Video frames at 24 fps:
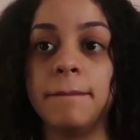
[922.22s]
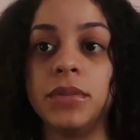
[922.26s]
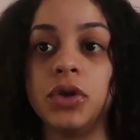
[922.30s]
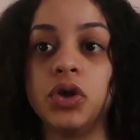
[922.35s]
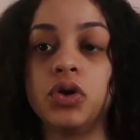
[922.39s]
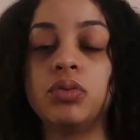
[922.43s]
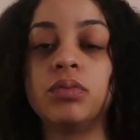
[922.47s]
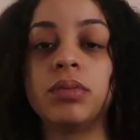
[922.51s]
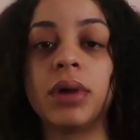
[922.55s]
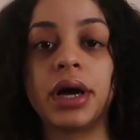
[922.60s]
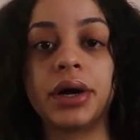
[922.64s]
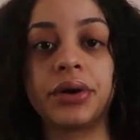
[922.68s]

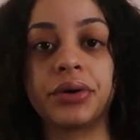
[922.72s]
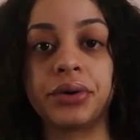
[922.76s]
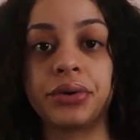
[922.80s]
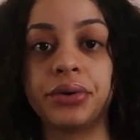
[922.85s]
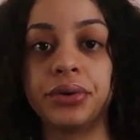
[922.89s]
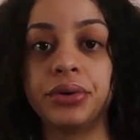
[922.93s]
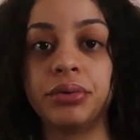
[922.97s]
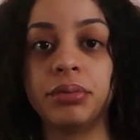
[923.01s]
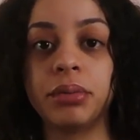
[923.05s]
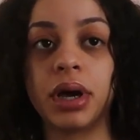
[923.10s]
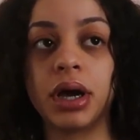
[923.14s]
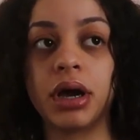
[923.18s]
You my girl,
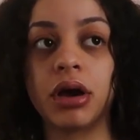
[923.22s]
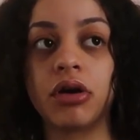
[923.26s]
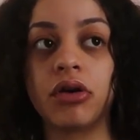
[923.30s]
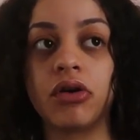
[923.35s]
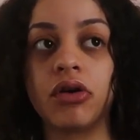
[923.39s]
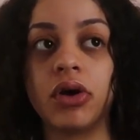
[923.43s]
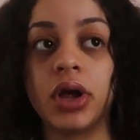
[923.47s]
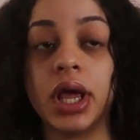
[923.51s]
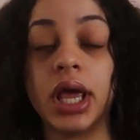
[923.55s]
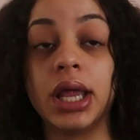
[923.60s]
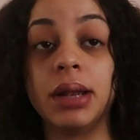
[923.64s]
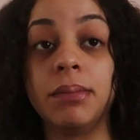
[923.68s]
you my
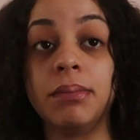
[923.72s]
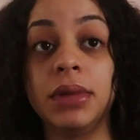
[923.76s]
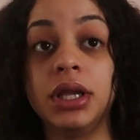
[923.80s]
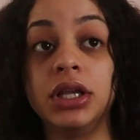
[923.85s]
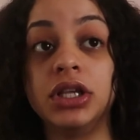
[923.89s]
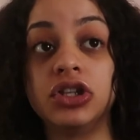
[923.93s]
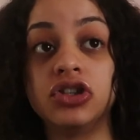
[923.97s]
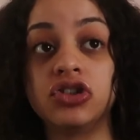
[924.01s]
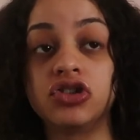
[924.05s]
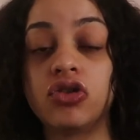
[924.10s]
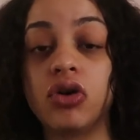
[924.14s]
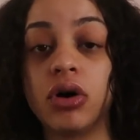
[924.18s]
girl, and me
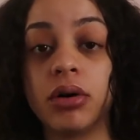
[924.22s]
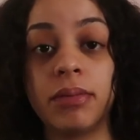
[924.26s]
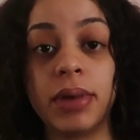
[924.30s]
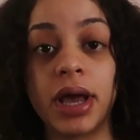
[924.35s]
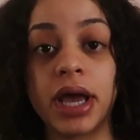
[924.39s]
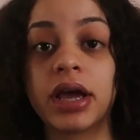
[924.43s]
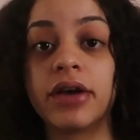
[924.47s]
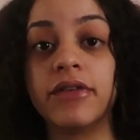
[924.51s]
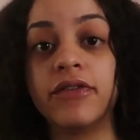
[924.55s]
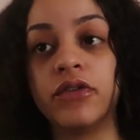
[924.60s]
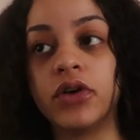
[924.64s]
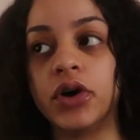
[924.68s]
just going
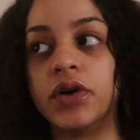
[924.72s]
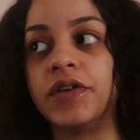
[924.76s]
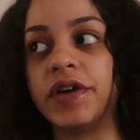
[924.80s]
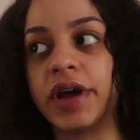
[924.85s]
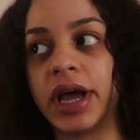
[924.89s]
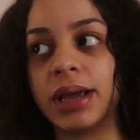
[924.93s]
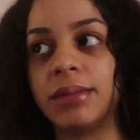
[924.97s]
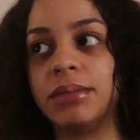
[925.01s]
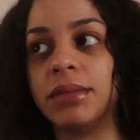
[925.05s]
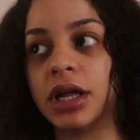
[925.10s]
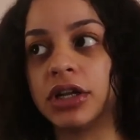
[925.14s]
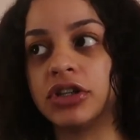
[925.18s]
back and forth.
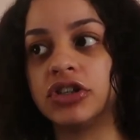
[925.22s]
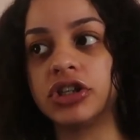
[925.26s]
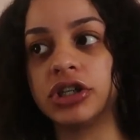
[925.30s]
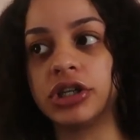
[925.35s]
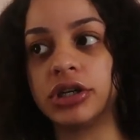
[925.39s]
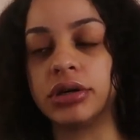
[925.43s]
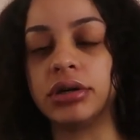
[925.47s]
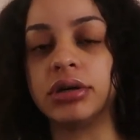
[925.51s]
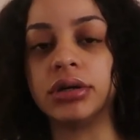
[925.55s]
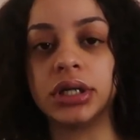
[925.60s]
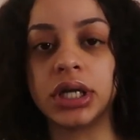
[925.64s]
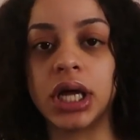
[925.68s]
I'm not your
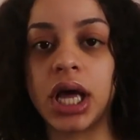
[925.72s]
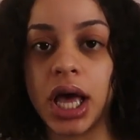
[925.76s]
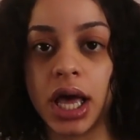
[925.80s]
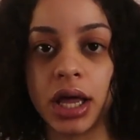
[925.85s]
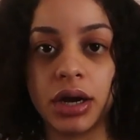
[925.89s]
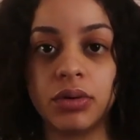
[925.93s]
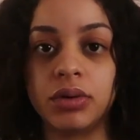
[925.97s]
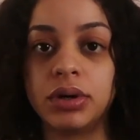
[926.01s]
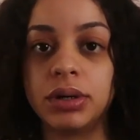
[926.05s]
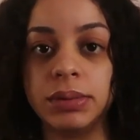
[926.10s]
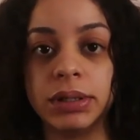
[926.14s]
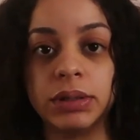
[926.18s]
girl. I
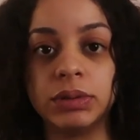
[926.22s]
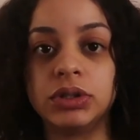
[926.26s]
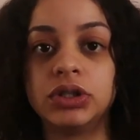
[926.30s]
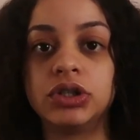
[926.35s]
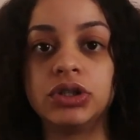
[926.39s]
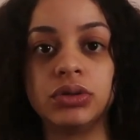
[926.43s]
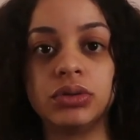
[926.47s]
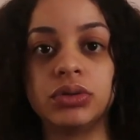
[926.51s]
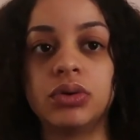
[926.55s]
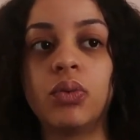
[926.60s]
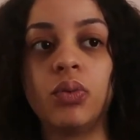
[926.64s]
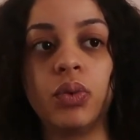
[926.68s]
don't want to be with
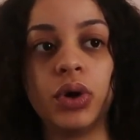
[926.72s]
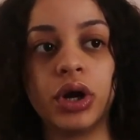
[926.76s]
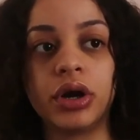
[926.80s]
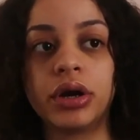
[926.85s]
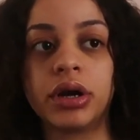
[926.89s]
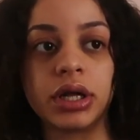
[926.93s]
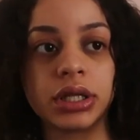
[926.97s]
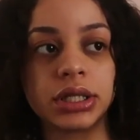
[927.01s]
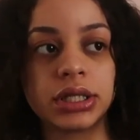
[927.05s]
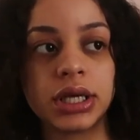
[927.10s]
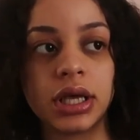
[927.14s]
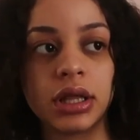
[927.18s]
you. We are
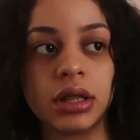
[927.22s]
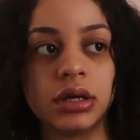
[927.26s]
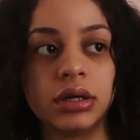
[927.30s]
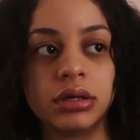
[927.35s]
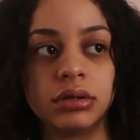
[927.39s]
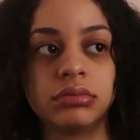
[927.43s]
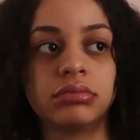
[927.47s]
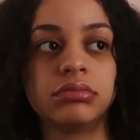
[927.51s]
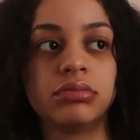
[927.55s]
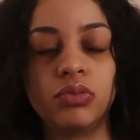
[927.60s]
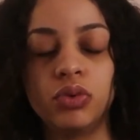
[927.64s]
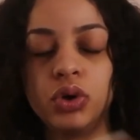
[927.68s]
not together.
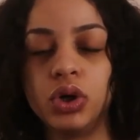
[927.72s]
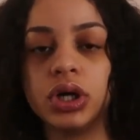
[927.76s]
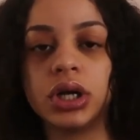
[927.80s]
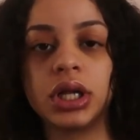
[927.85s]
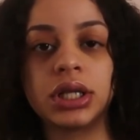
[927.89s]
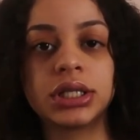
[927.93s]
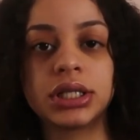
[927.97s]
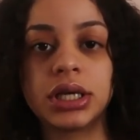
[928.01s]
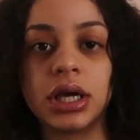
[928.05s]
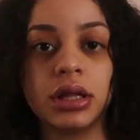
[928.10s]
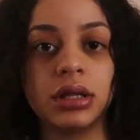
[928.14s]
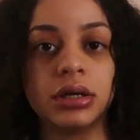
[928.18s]
We are
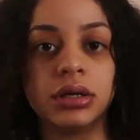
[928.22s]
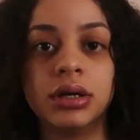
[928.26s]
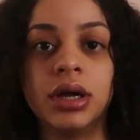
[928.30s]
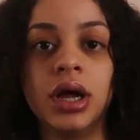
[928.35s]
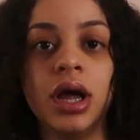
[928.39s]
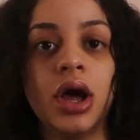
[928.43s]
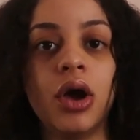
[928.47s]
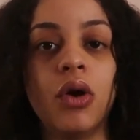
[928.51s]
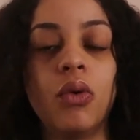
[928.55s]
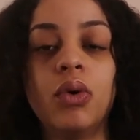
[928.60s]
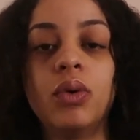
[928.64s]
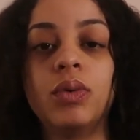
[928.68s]
not together.
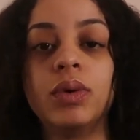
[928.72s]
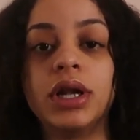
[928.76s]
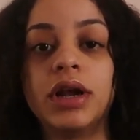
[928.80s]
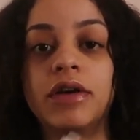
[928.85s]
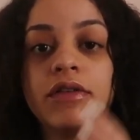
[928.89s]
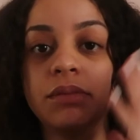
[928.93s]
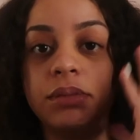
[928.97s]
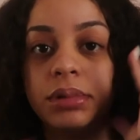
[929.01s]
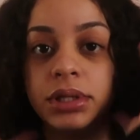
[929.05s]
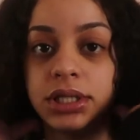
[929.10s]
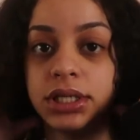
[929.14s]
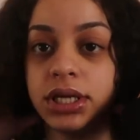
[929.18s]
We would
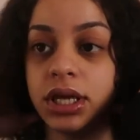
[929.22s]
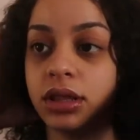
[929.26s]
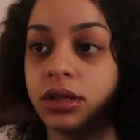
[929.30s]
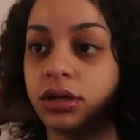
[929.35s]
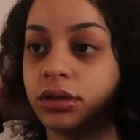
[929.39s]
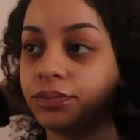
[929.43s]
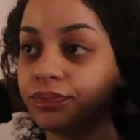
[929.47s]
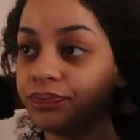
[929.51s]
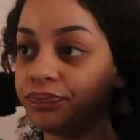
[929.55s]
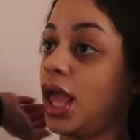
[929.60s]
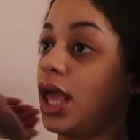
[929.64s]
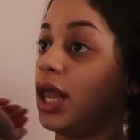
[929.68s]
never be together.
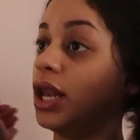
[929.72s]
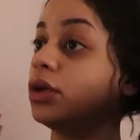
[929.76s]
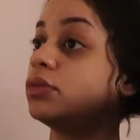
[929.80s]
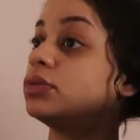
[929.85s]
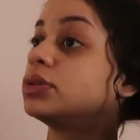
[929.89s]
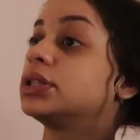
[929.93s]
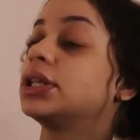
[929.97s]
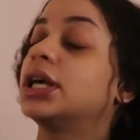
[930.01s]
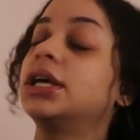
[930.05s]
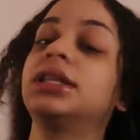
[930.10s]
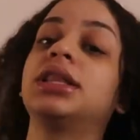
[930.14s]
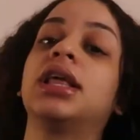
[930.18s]
And it
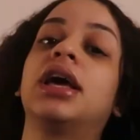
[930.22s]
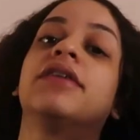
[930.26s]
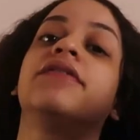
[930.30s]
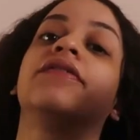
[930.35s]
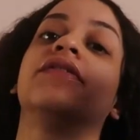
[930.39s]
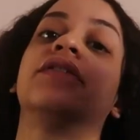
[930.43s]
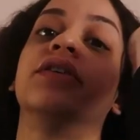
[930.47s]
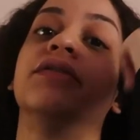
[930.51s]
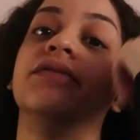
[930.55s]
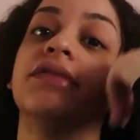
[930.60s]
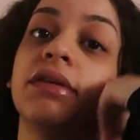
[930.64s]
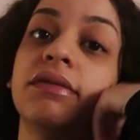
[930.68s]
was like that
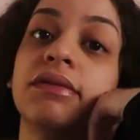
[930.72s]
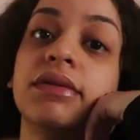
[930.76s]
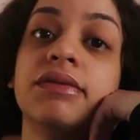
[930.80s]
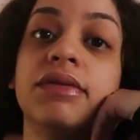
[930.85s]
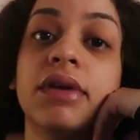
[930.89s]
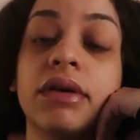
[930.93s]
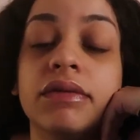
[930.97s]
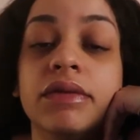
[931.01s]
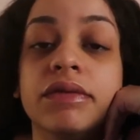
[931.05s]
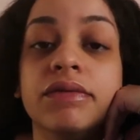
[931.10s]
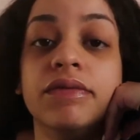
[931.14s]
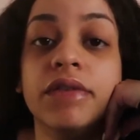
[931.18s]
for a
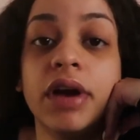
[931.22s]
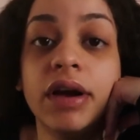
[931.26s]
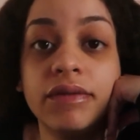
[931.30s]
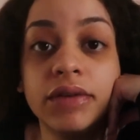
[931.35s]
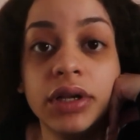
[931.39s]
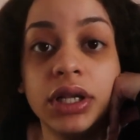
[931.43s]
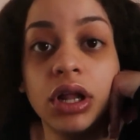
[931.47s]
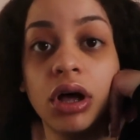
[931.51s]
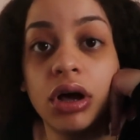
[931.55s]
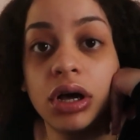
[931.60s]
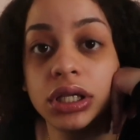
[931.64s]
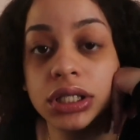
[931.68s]

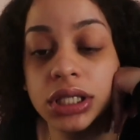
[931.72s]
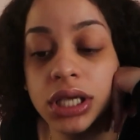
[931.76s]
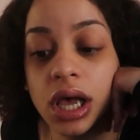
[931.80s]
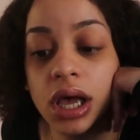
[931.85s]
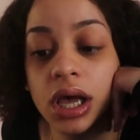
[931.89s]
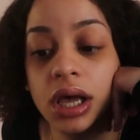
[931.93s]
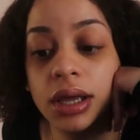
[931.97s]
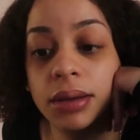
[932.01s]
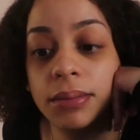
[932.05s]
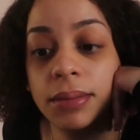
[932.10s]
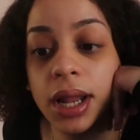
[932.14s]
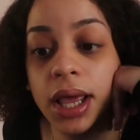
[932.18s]
very long
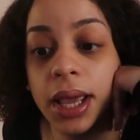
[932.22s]
time.